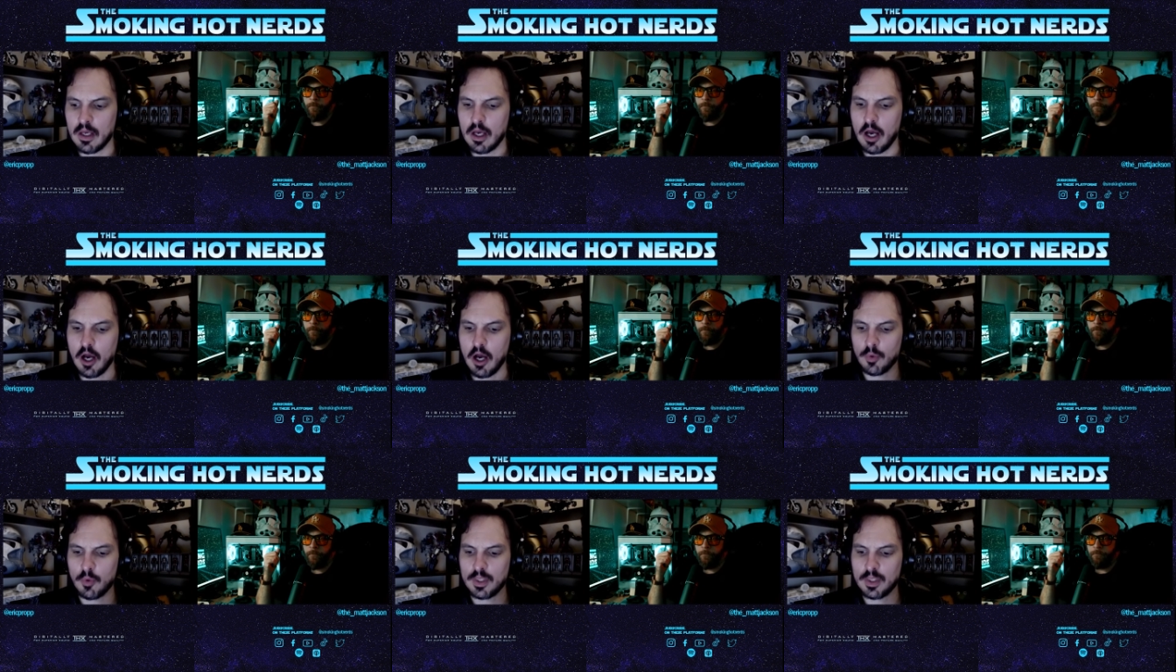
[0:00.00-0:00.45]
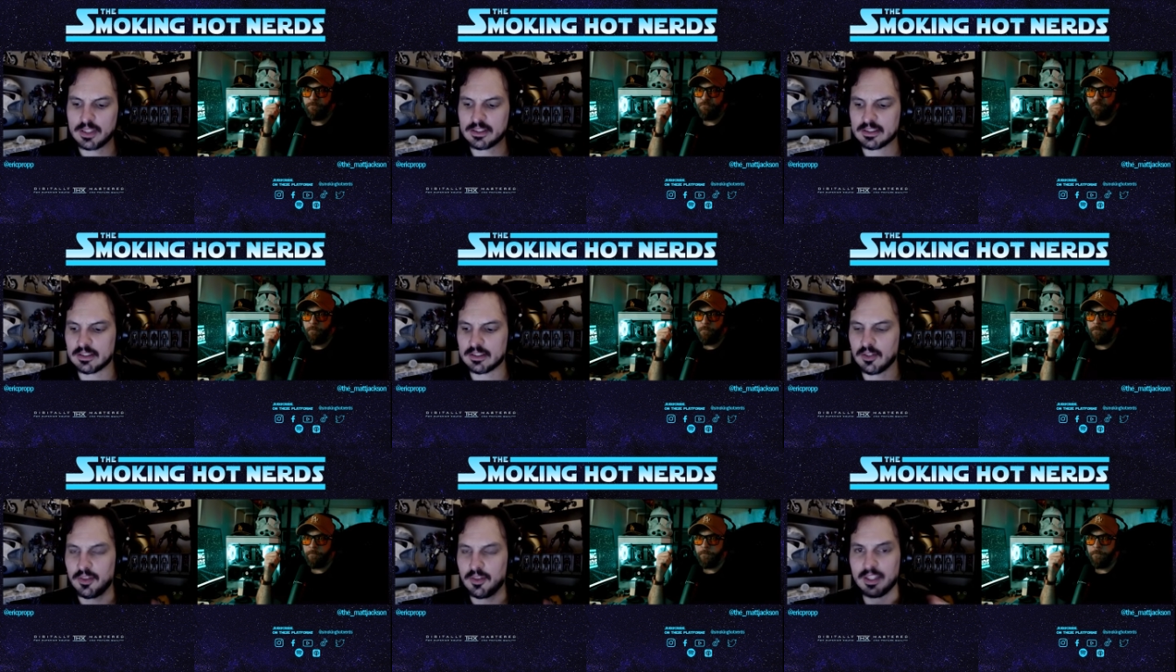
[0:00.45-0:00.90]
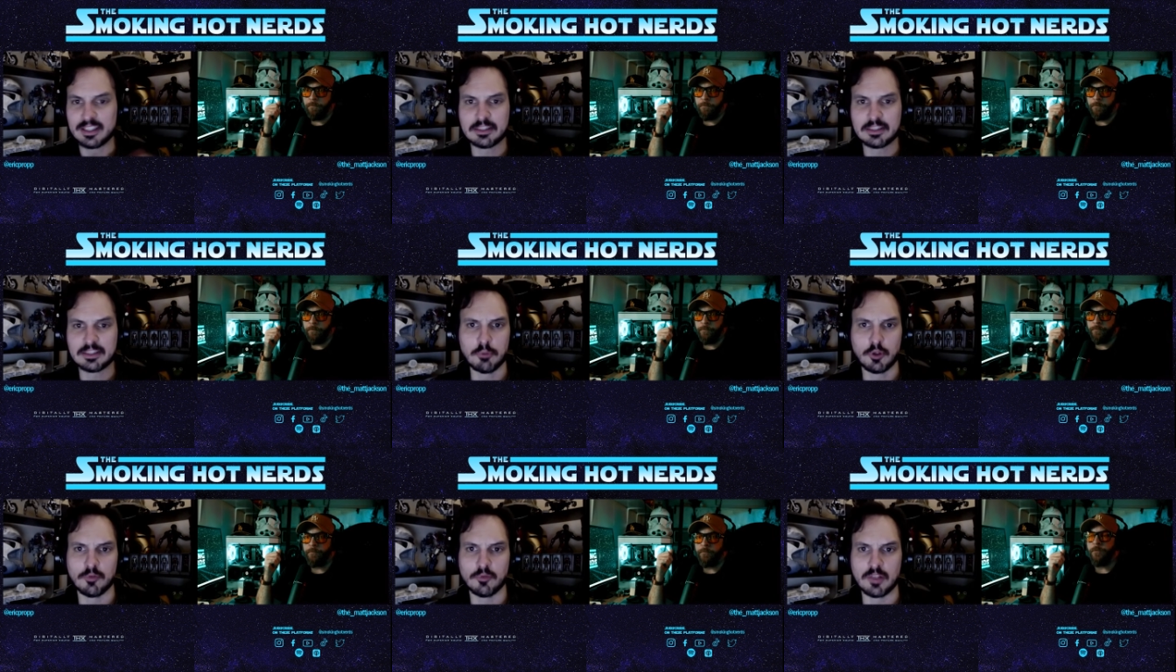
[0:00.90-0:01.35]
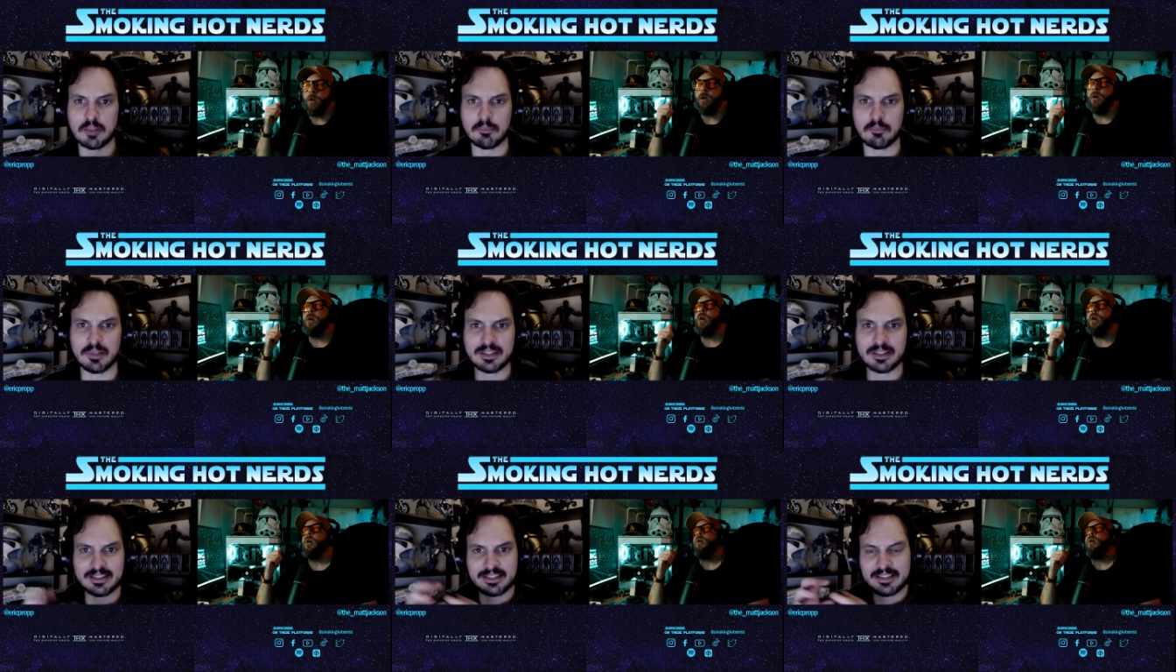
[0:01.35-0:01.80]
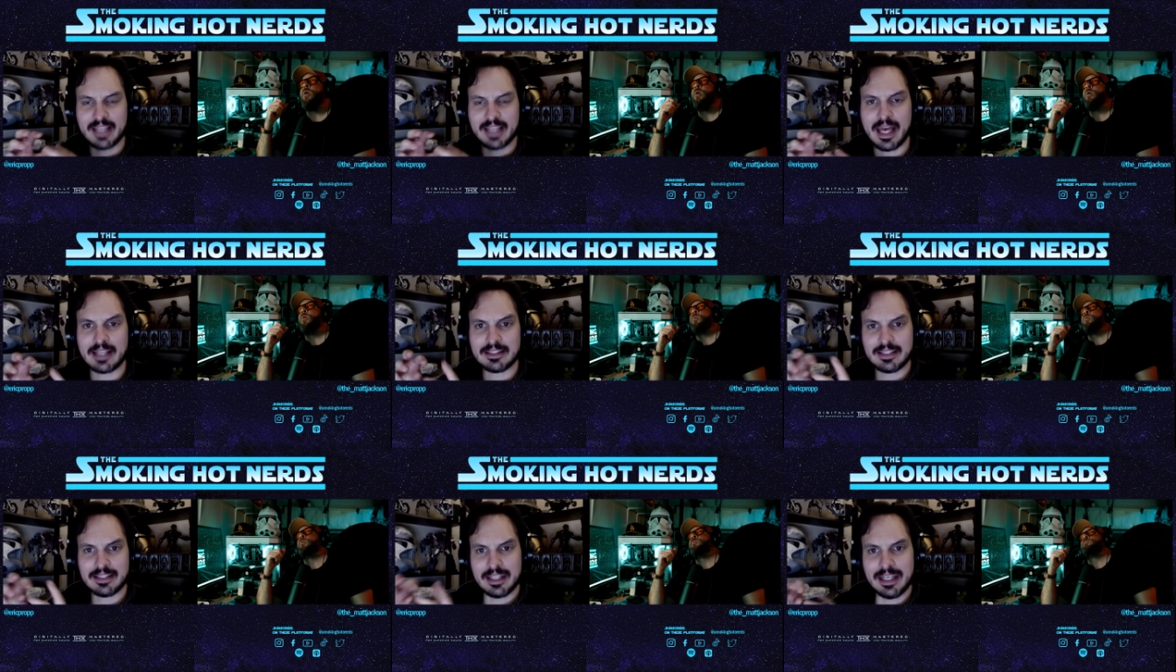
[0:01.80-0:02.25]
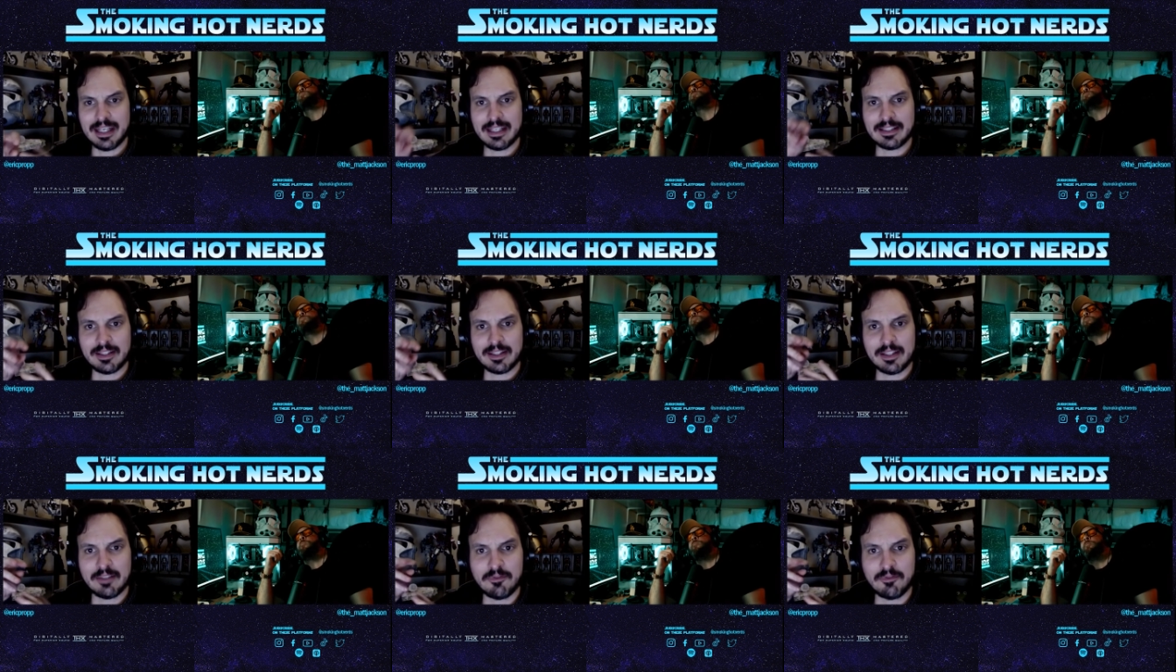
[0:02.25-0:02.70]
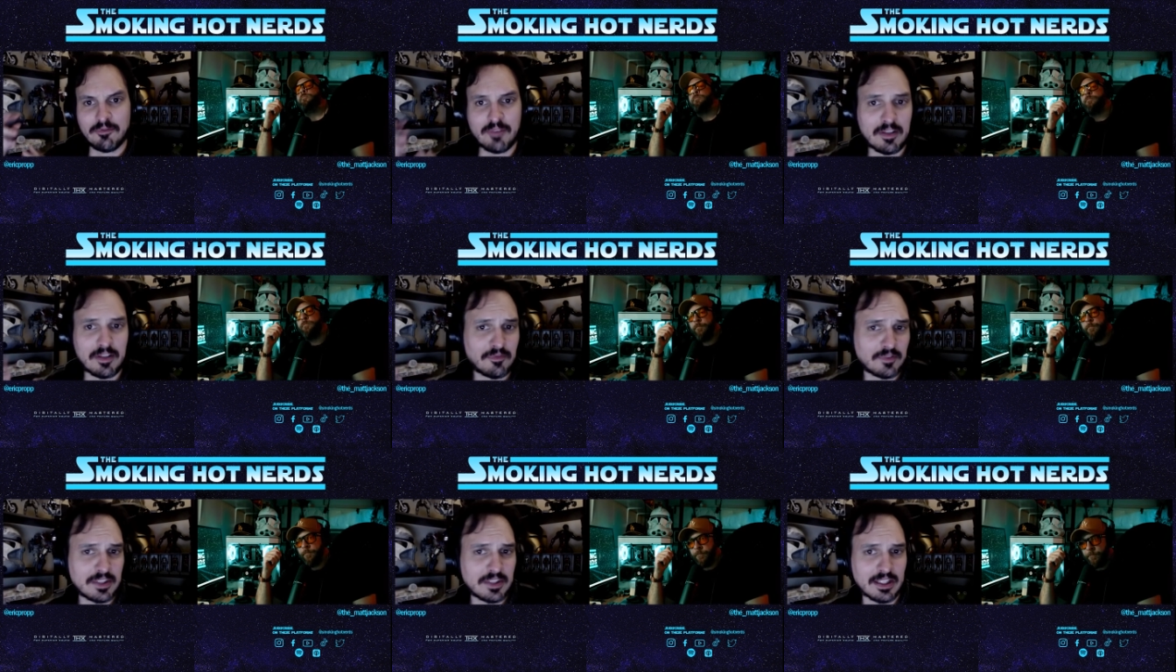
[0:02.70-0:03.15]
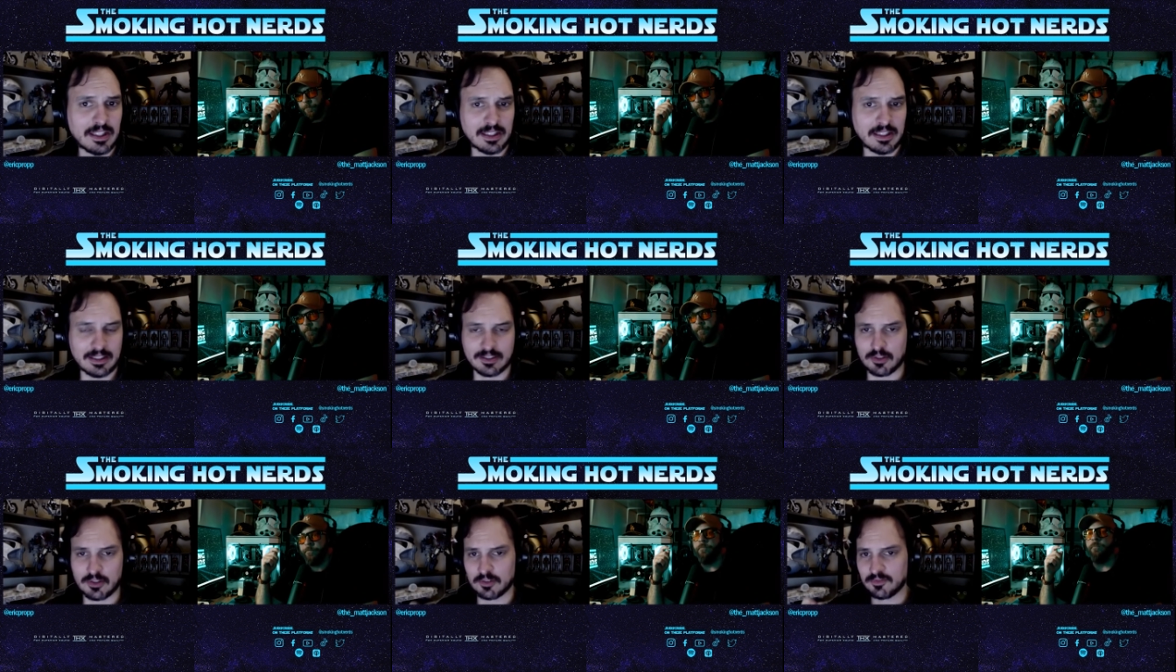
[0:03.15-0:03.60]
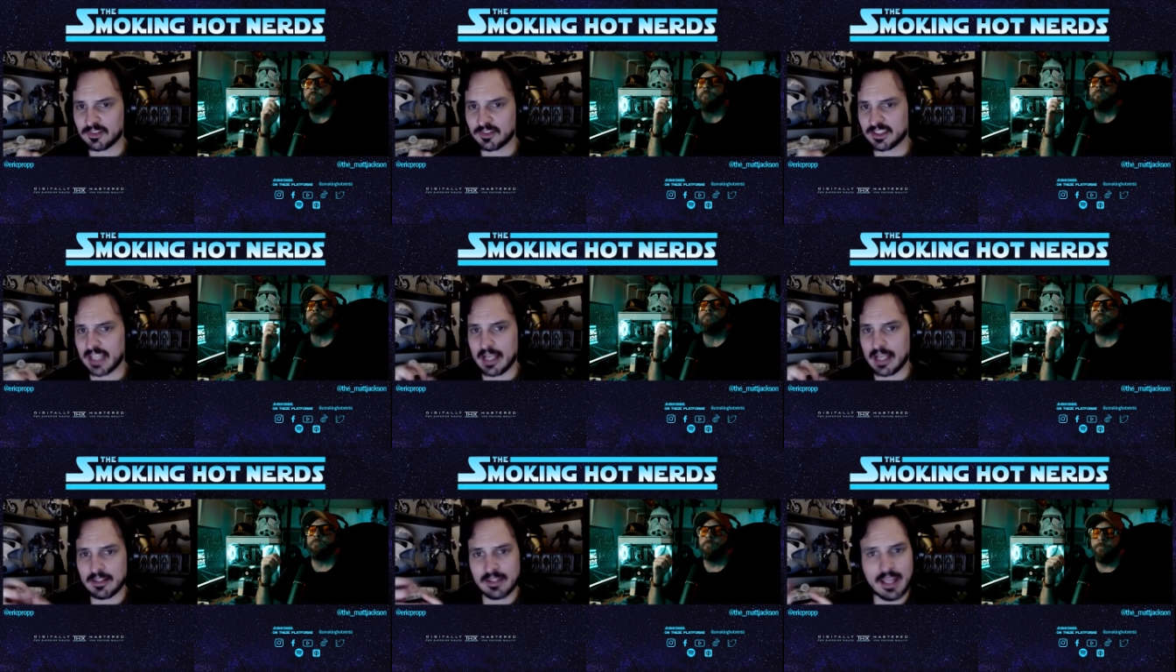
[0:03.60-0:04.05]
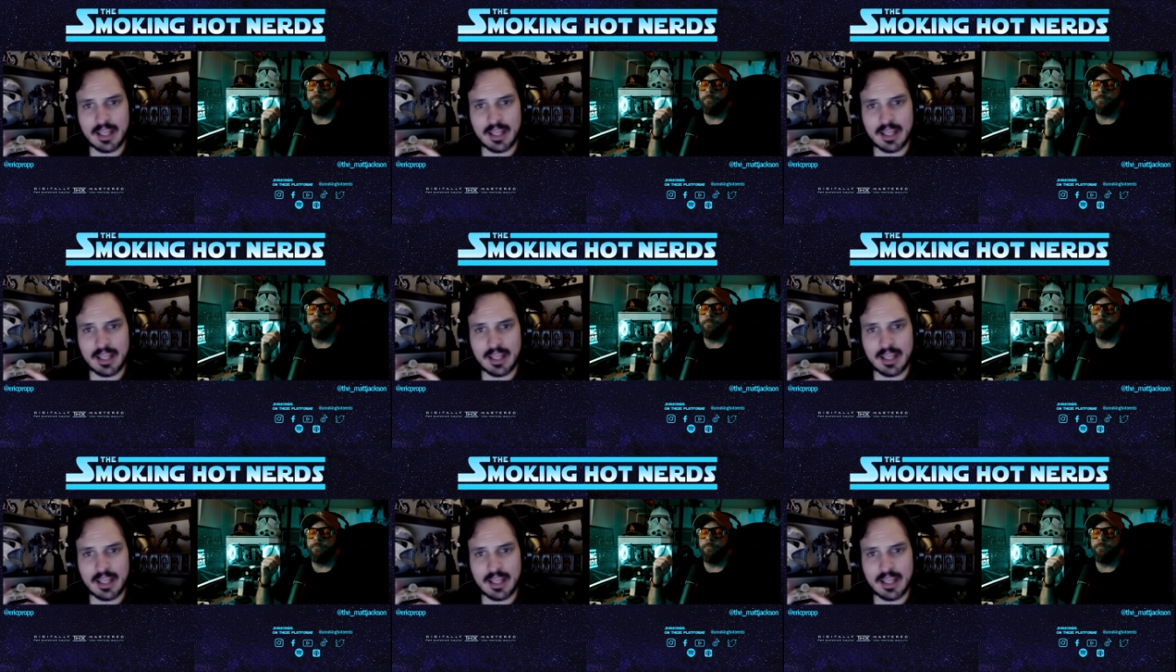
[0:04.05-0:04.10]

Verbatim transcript: oh, it's this movie uh, set in the 50s or set in